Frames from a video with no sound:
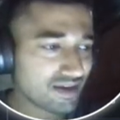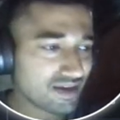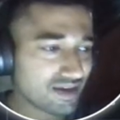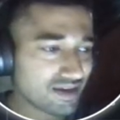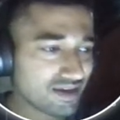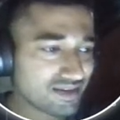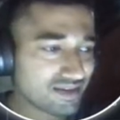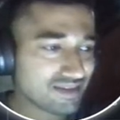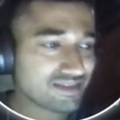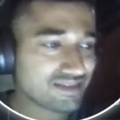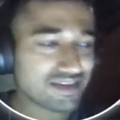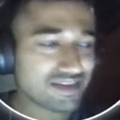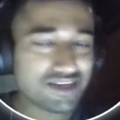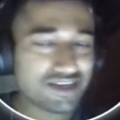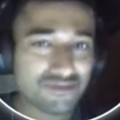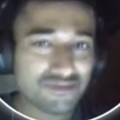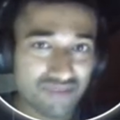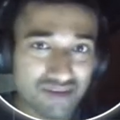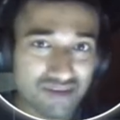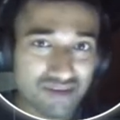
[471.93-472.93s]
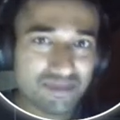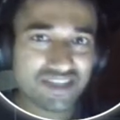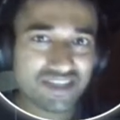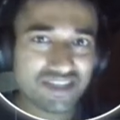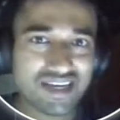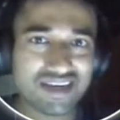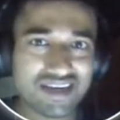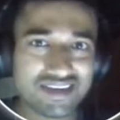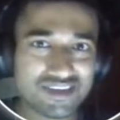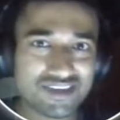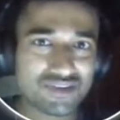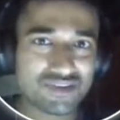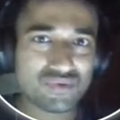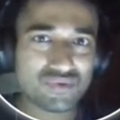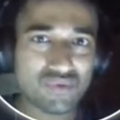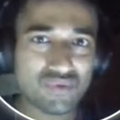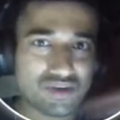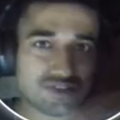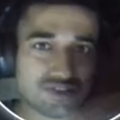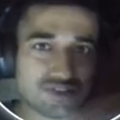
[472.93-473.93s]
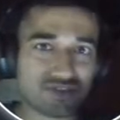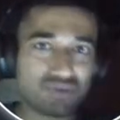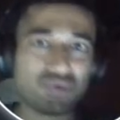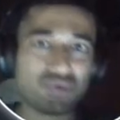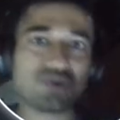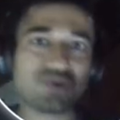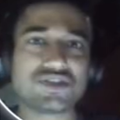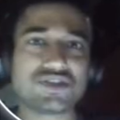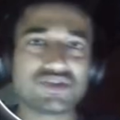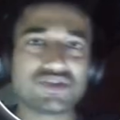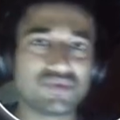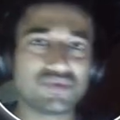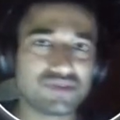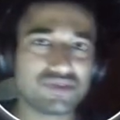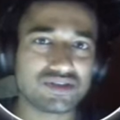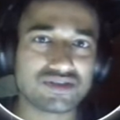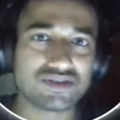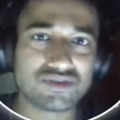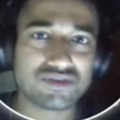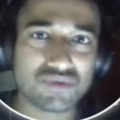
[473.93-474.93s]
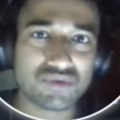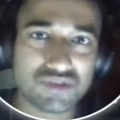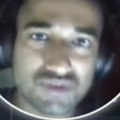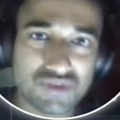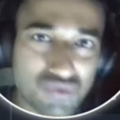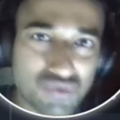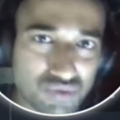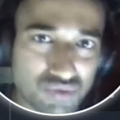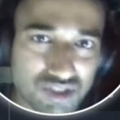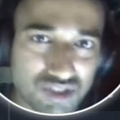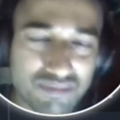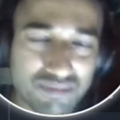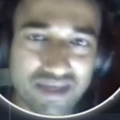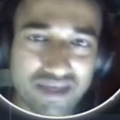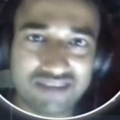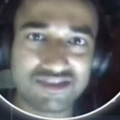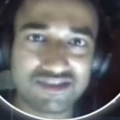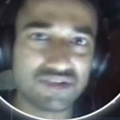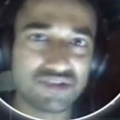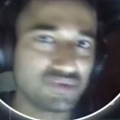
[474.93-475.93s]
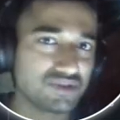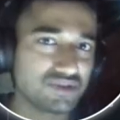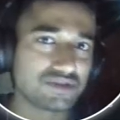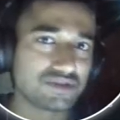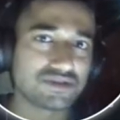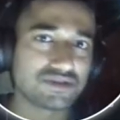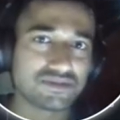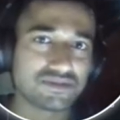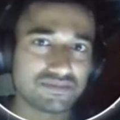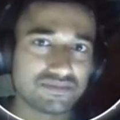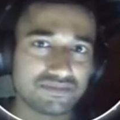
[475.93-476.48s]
it will be targeted towards those users, those 2G based users.